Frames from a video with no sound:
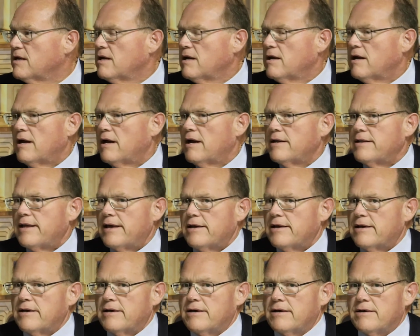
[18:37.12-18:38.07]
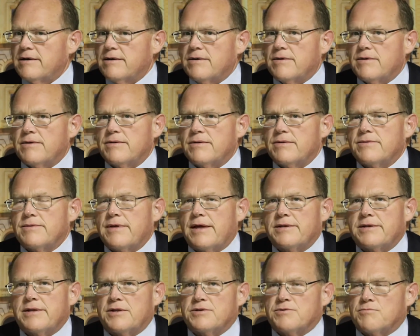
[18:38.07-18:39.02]
And
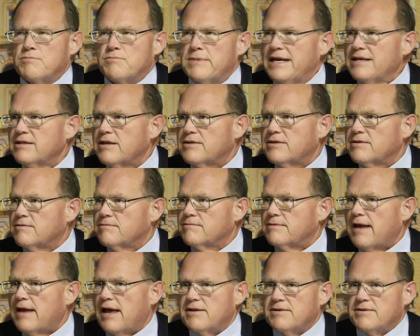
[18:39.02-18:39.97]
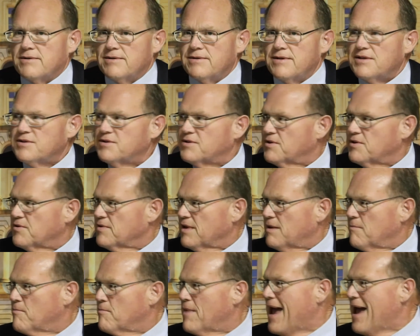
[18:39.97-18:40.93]
that doesn't mean that they're not necessarily
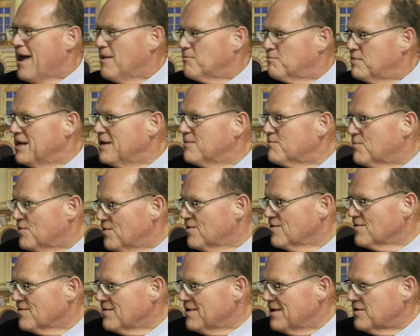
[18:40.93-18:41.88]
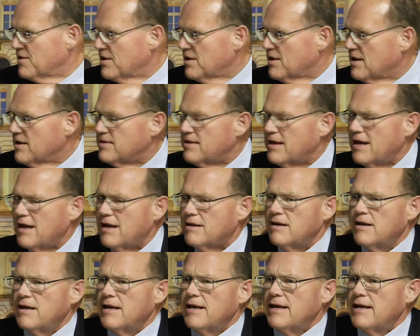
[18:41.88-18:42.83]
bad people or anything like that.
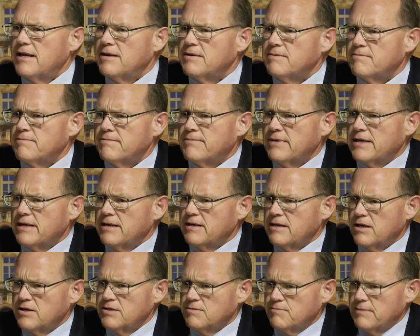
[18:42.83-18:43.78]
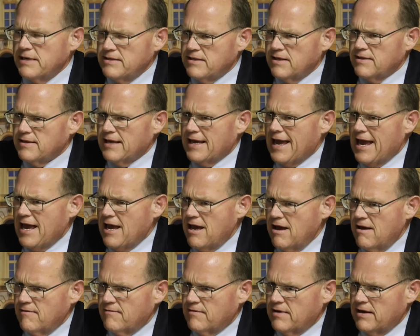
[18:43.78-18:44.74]
But it does mean that they
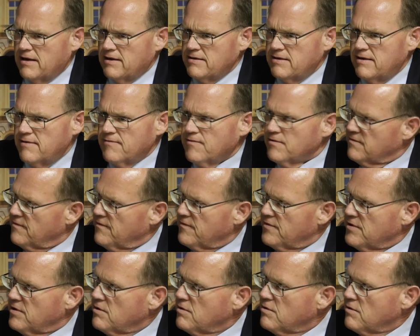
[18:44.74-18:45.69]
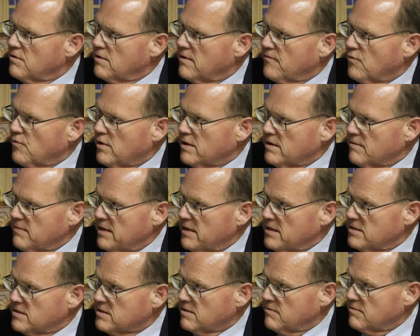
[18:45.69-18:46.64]
have a different view of what it
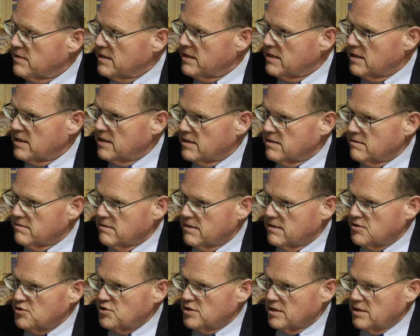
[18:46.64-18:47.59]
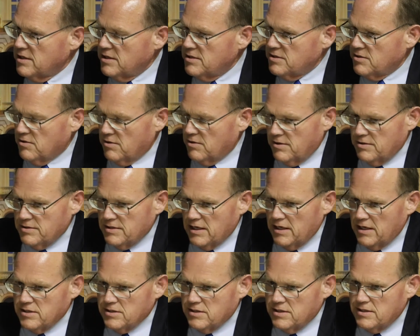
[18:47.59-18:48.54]
means to be a judge or a
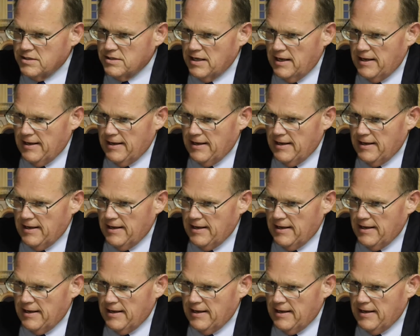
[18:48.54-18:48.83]
justice.